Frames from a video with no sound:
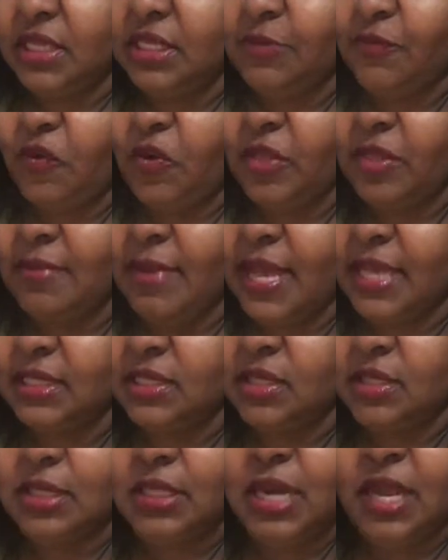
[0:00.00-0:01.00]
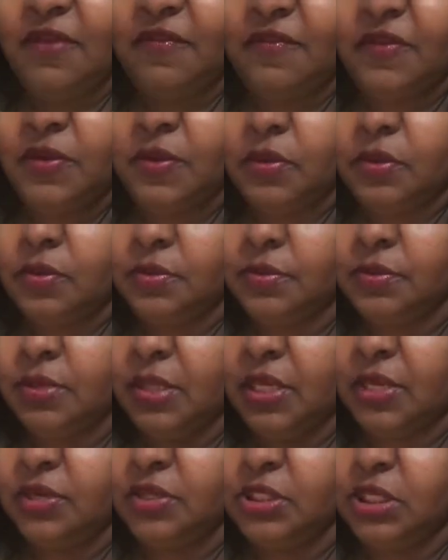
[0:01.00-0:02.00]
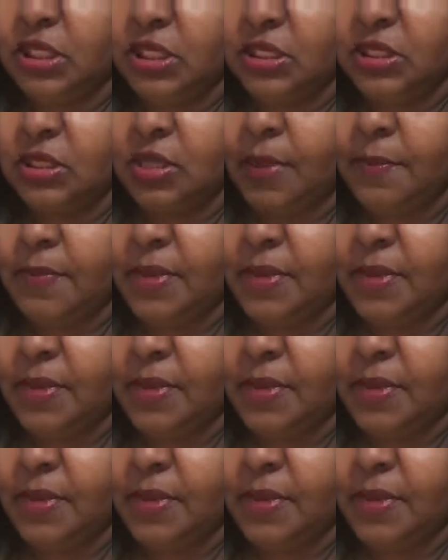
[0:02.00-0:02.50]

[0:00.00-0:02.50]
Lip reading: for the masculine, I feel, energies,